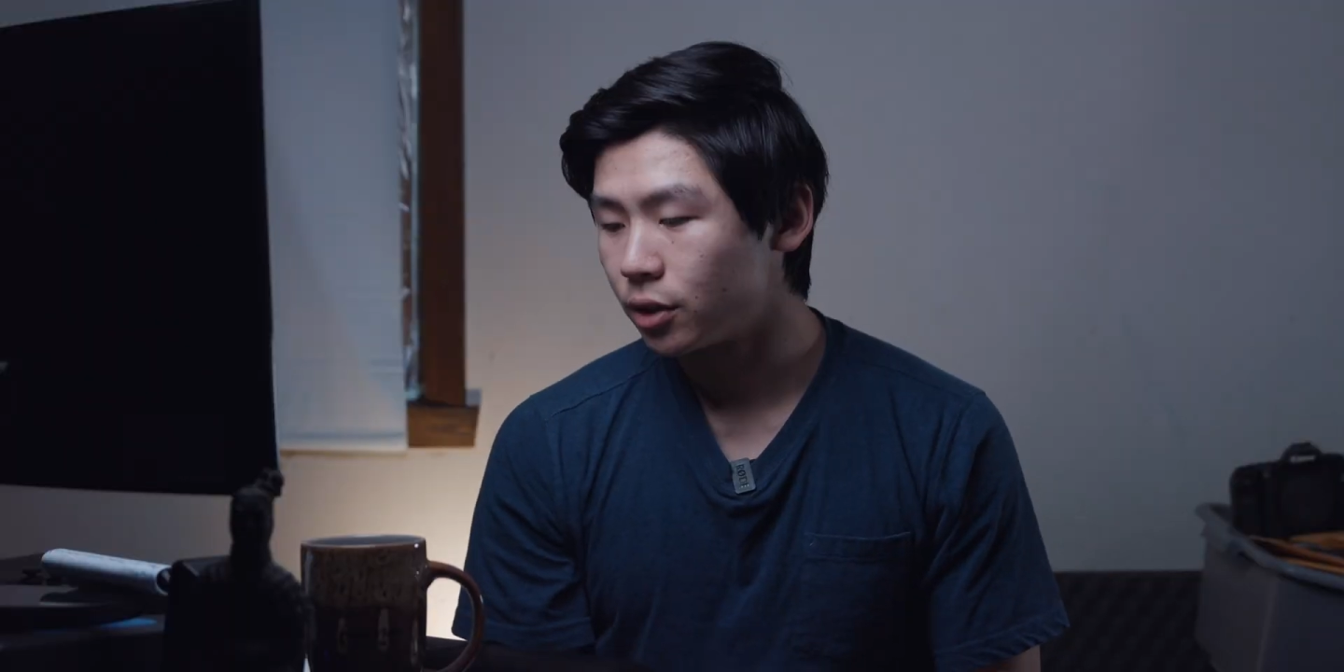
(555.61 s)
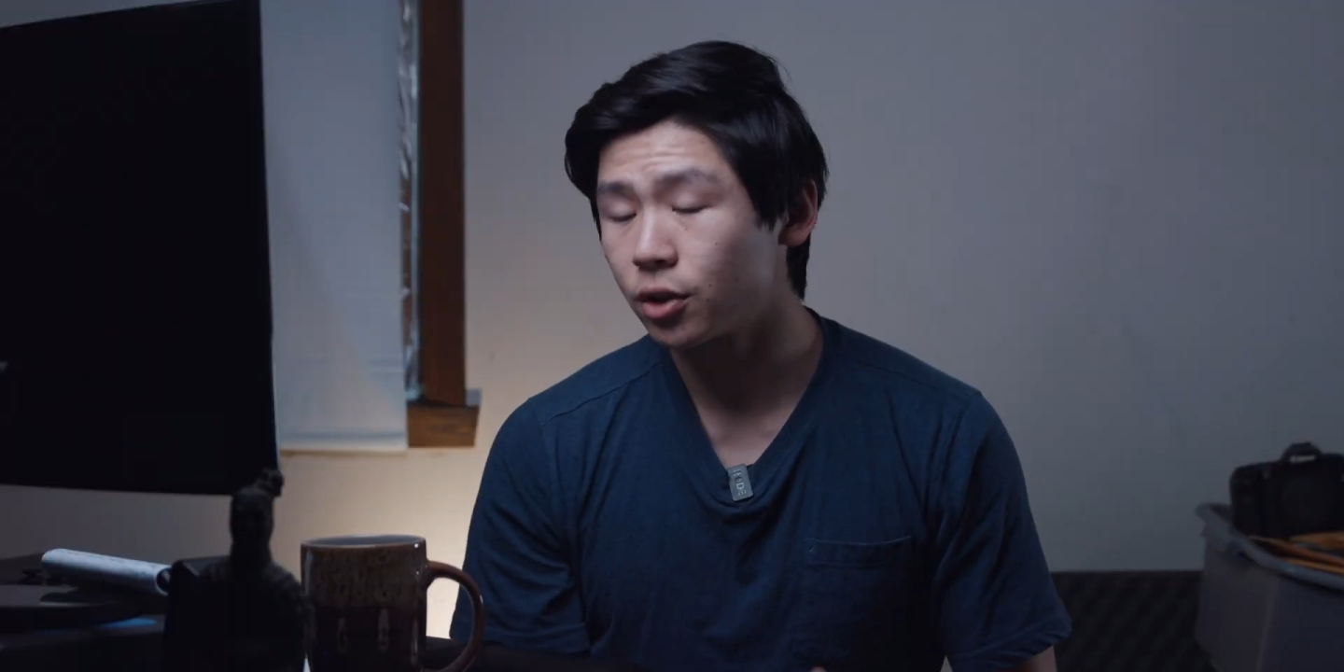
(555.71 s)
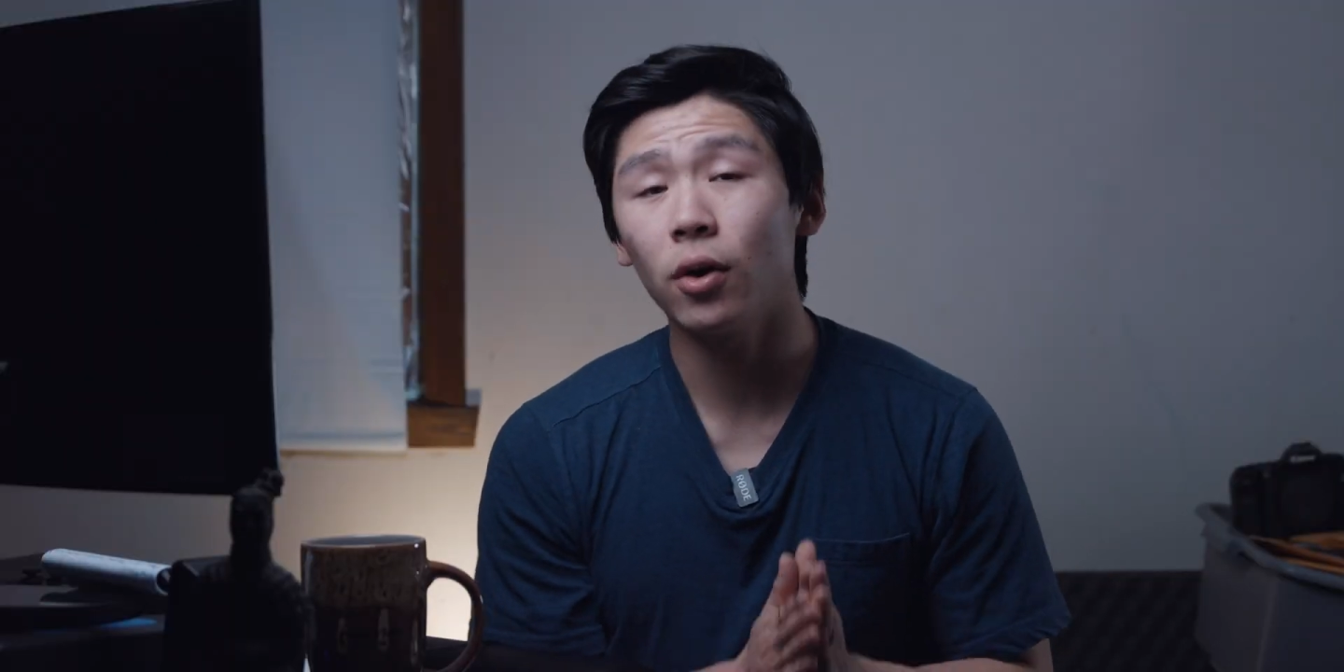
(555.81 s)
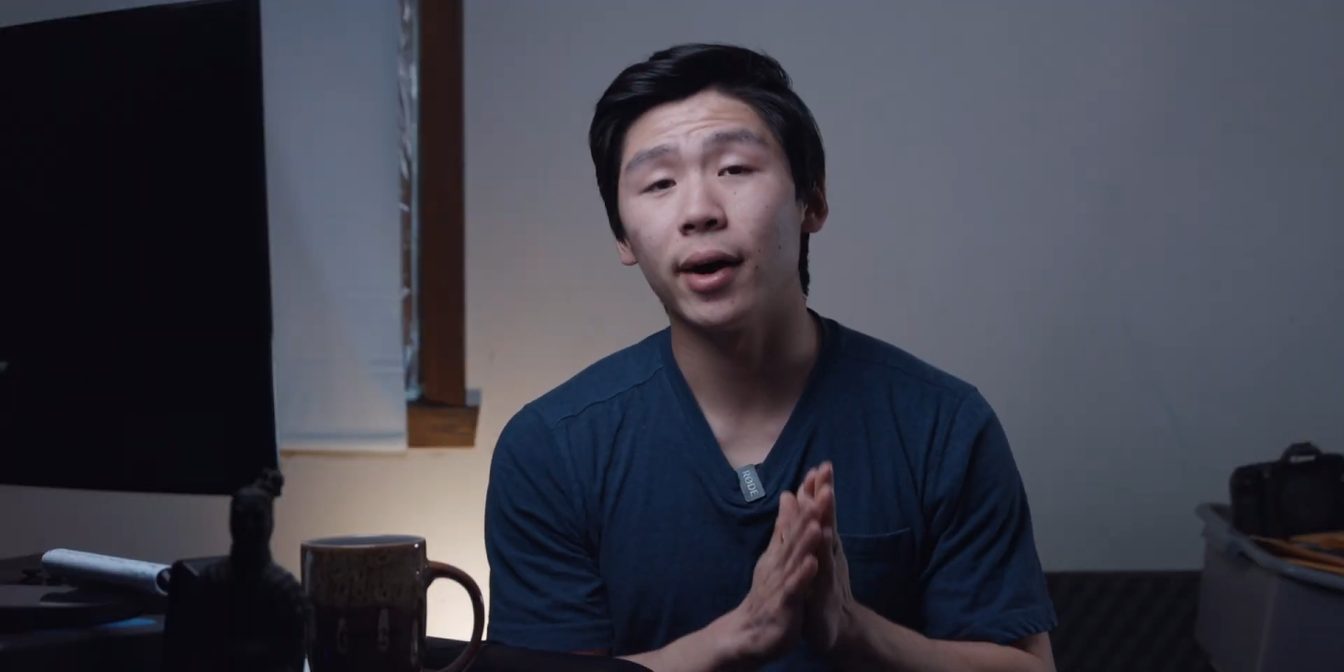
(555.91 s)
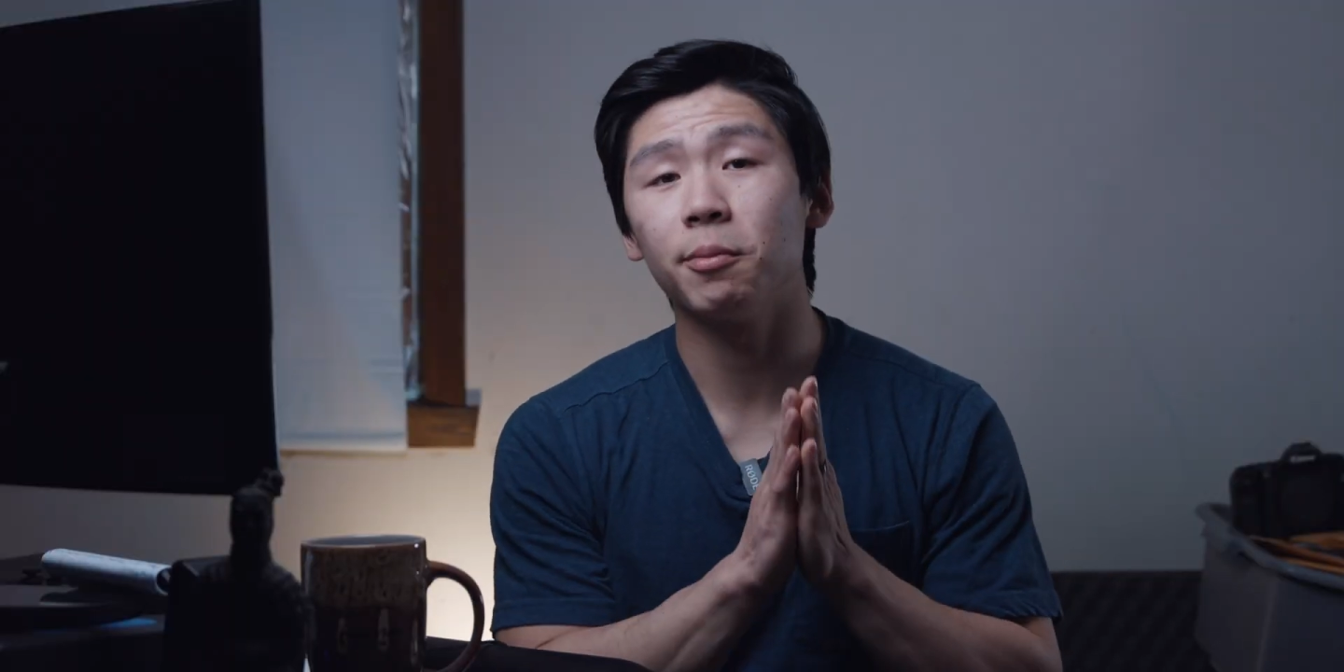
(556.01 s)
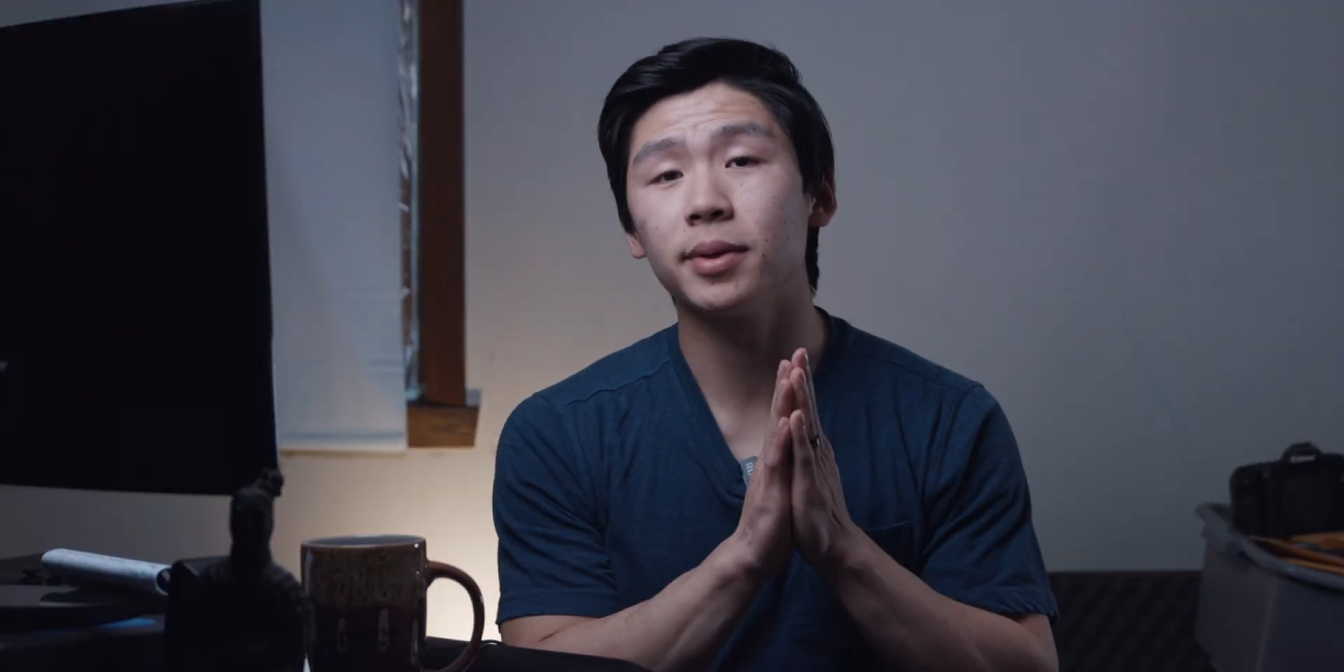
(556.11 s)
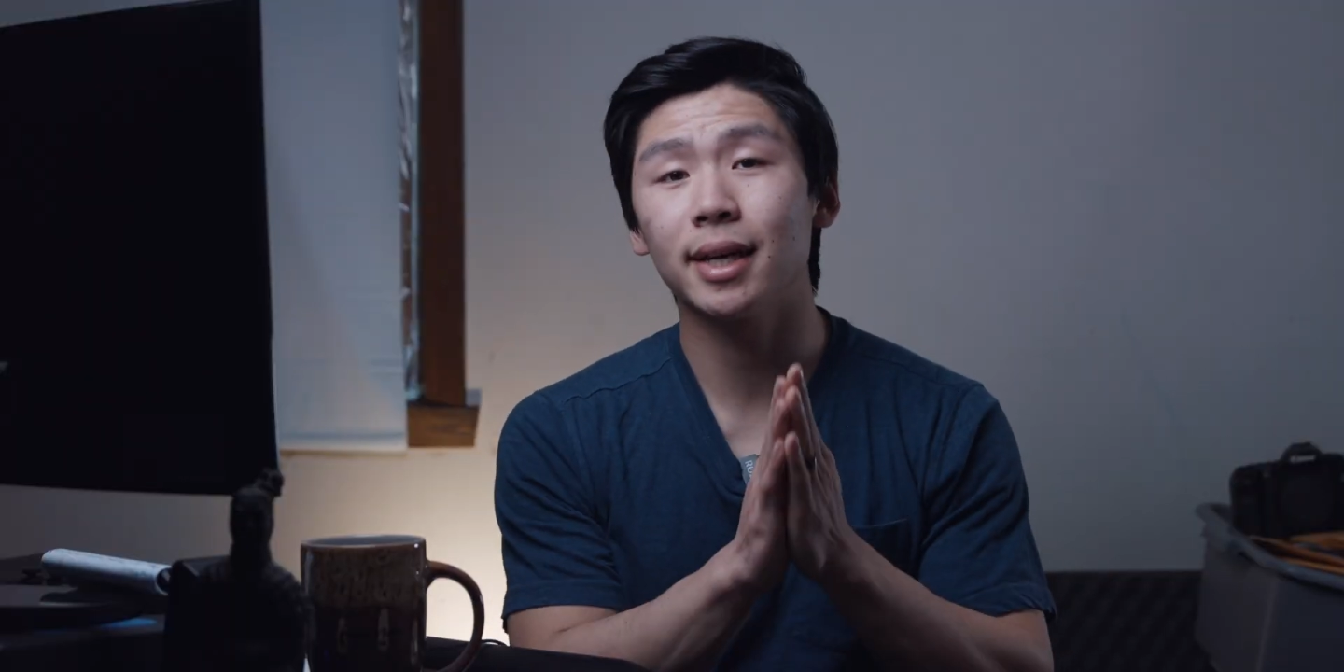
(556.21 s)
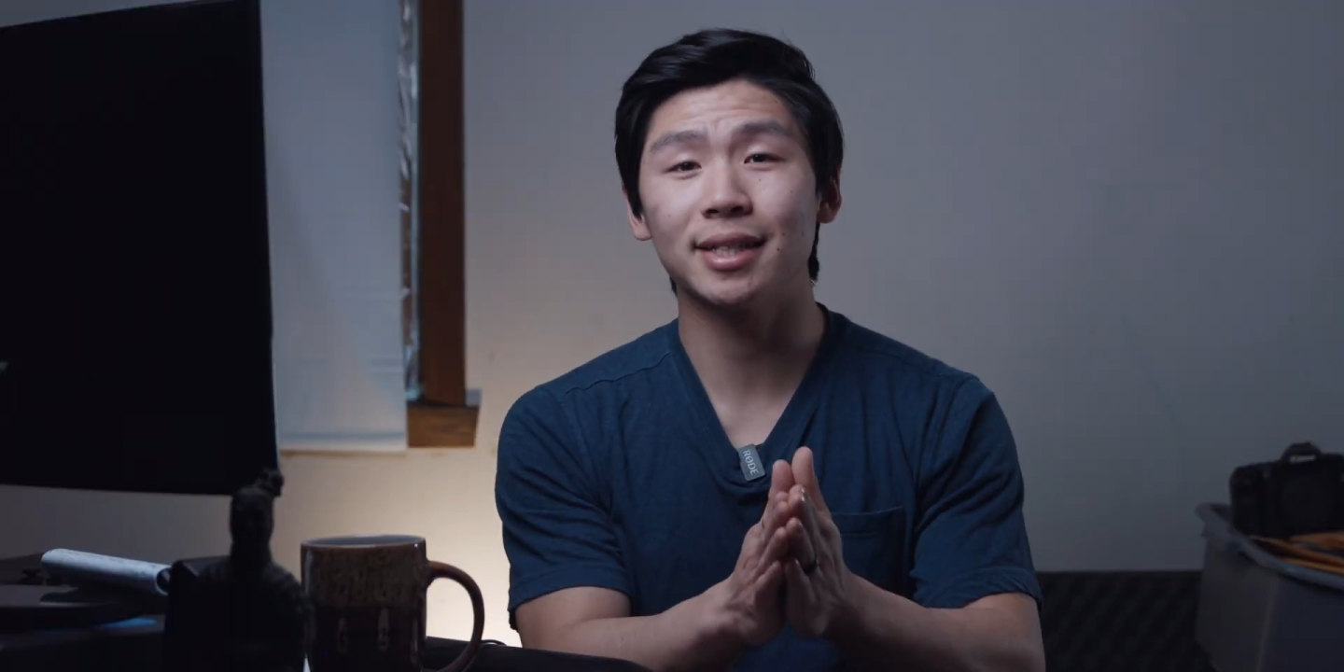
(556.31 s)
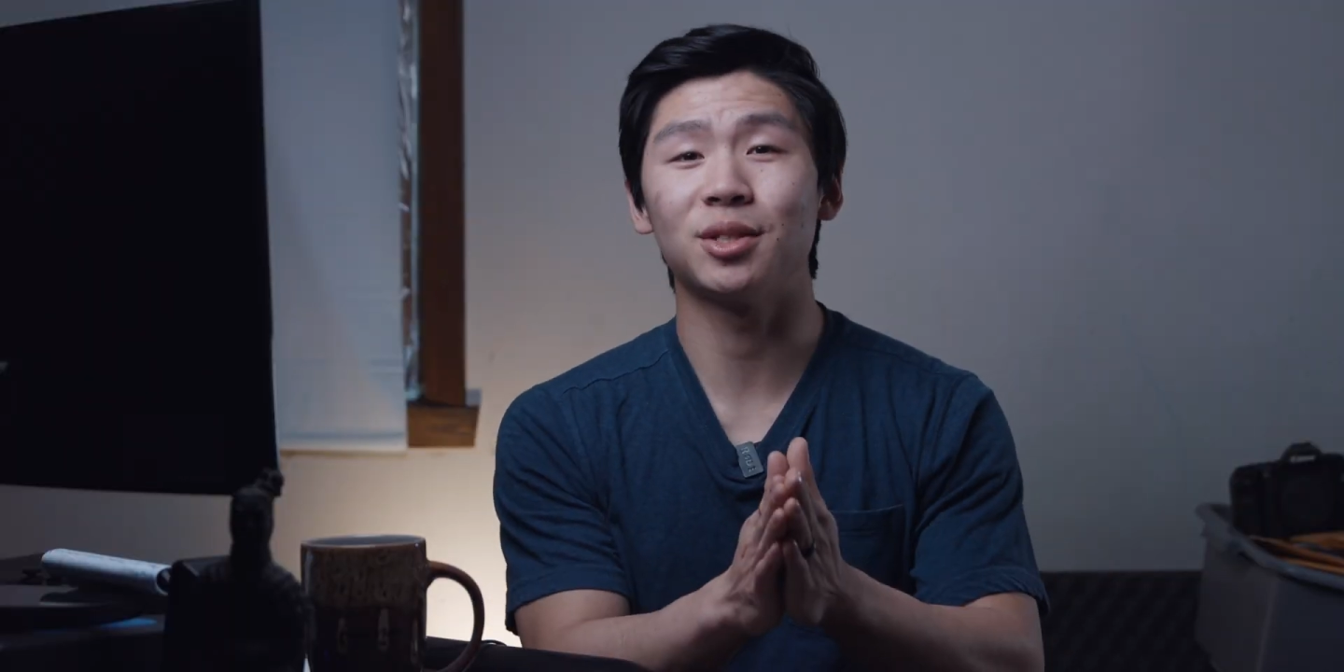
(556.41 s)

So I hope you guys